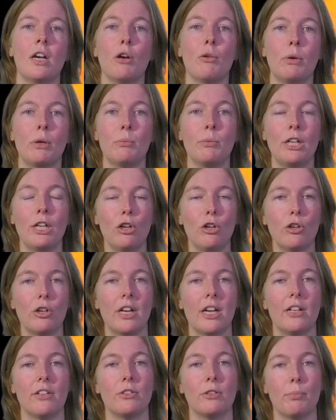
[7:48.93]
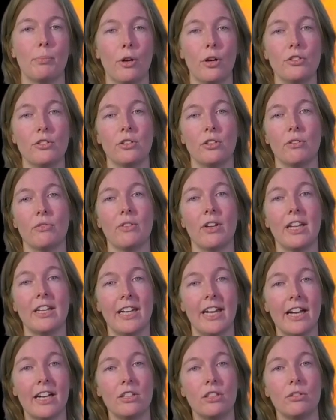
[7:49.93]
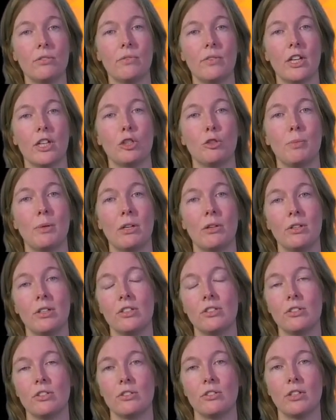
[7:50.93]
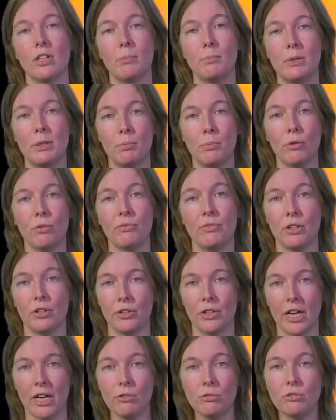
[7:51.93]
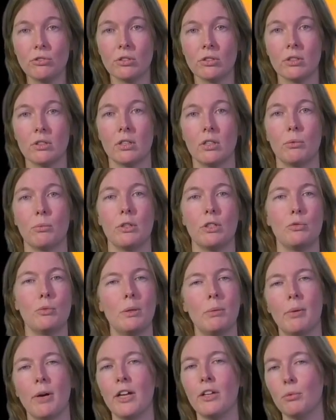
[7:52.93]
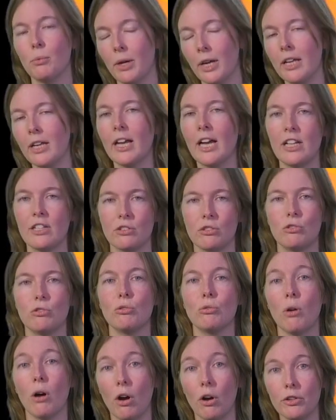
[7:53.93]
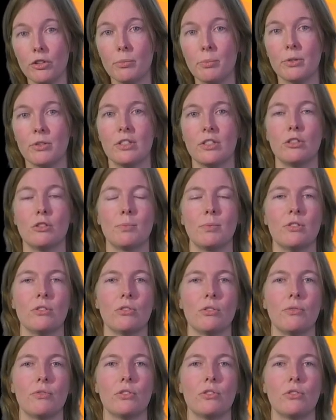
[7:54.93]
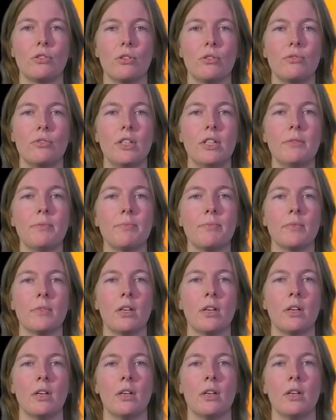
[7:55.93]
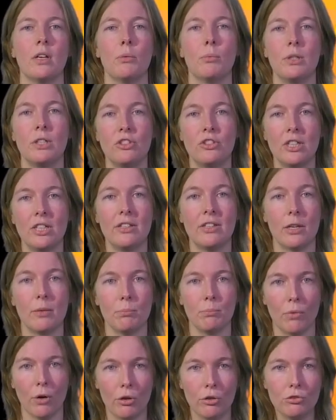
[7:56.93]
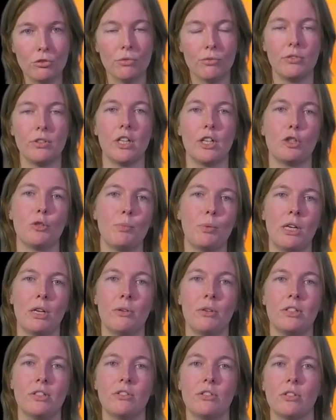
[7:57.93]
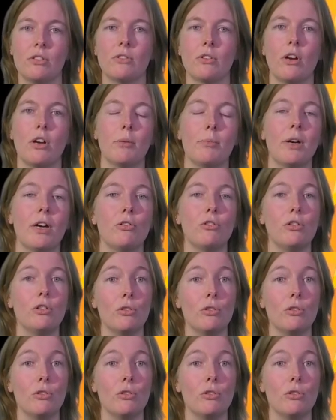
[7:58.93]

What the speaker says: When we look at the positive and negative experiences that people filled out, which we, by the way, asked to all the participants of the survey, we see that most of the experiences are about